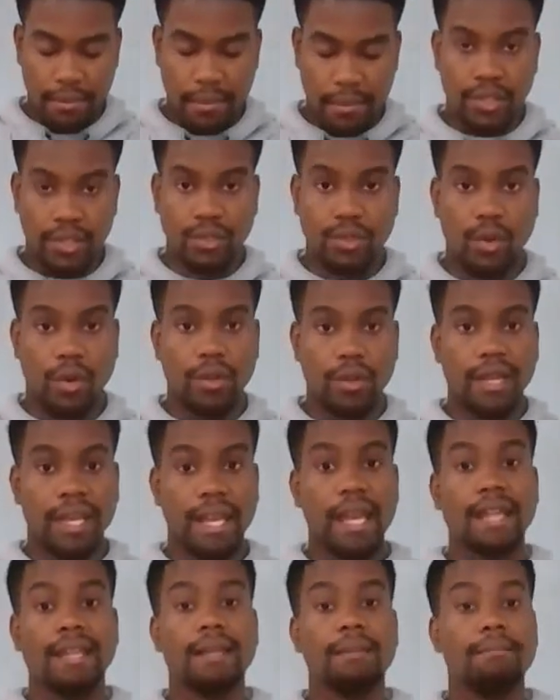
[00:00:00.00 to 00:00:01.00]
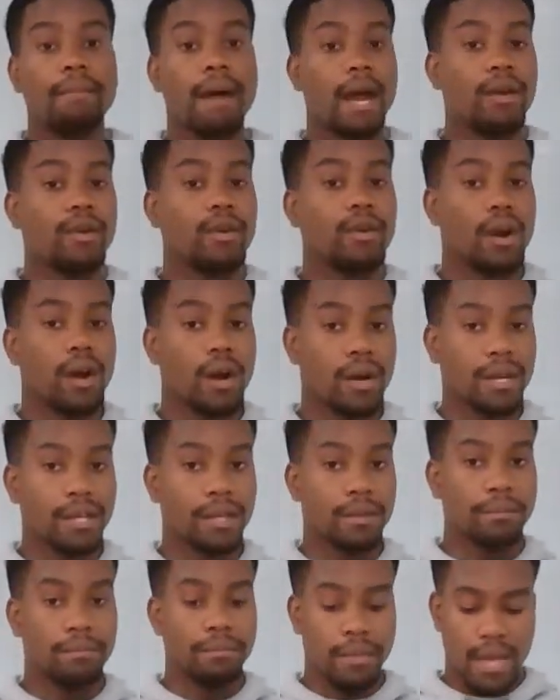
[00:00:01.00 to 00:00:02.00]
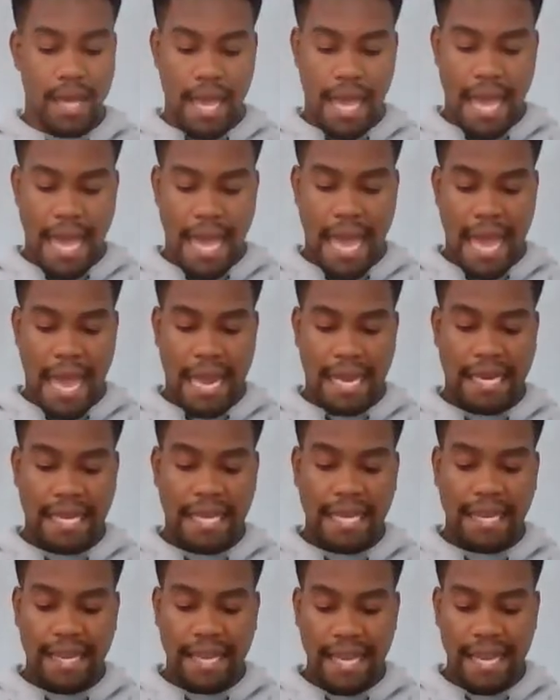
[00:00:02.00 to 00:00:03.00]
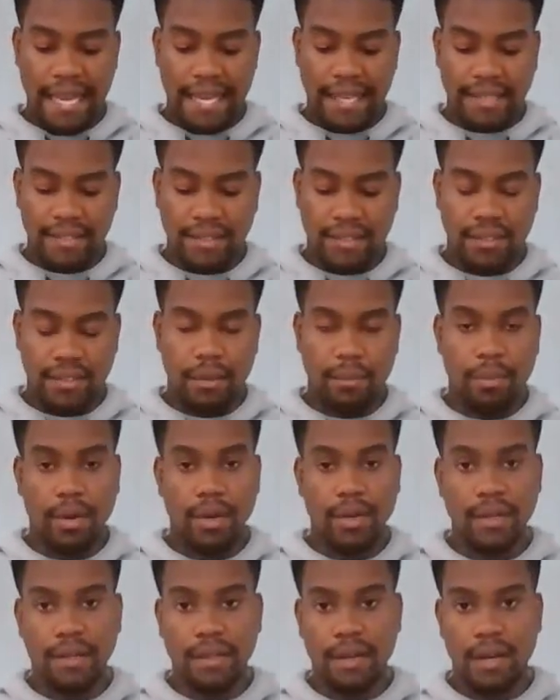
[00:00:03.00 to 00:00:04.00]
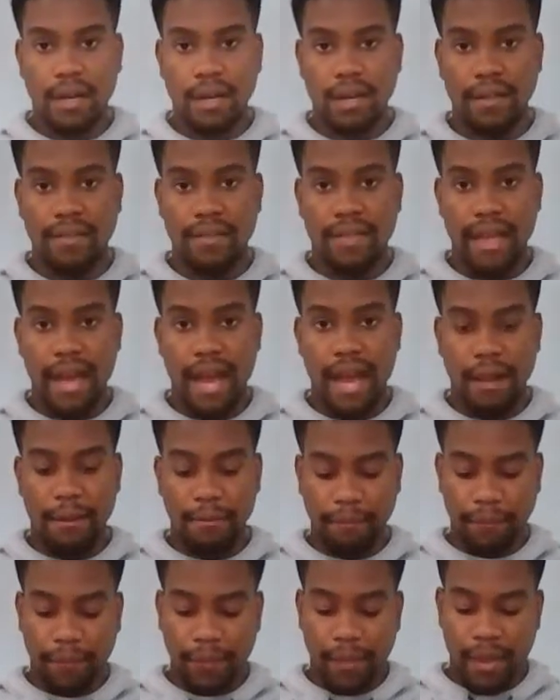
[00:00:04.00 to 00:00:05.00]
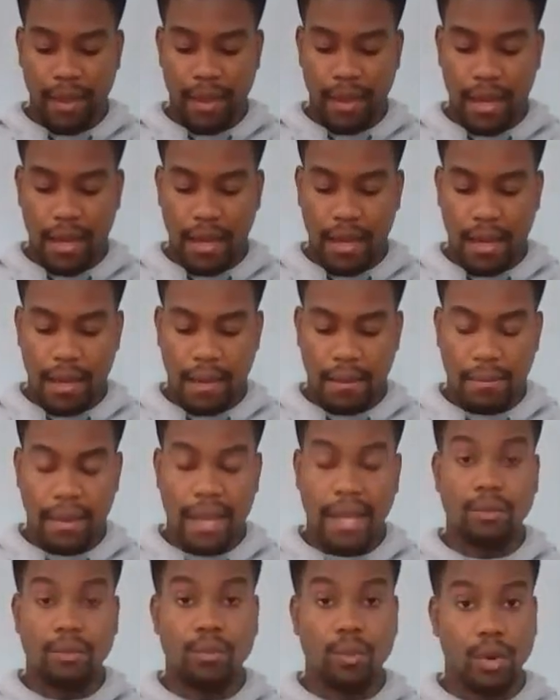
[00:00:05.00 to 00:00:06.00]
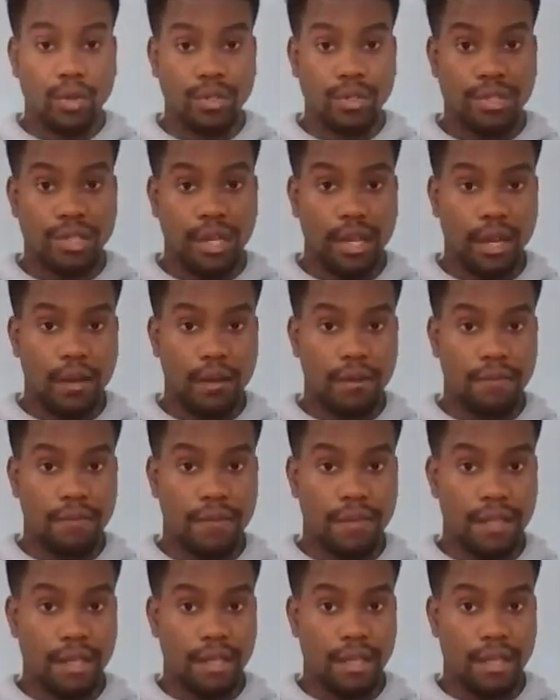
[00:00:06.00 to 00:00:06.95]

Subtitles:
is called, again, the myocardium, and it is the part of the heart that, in the words of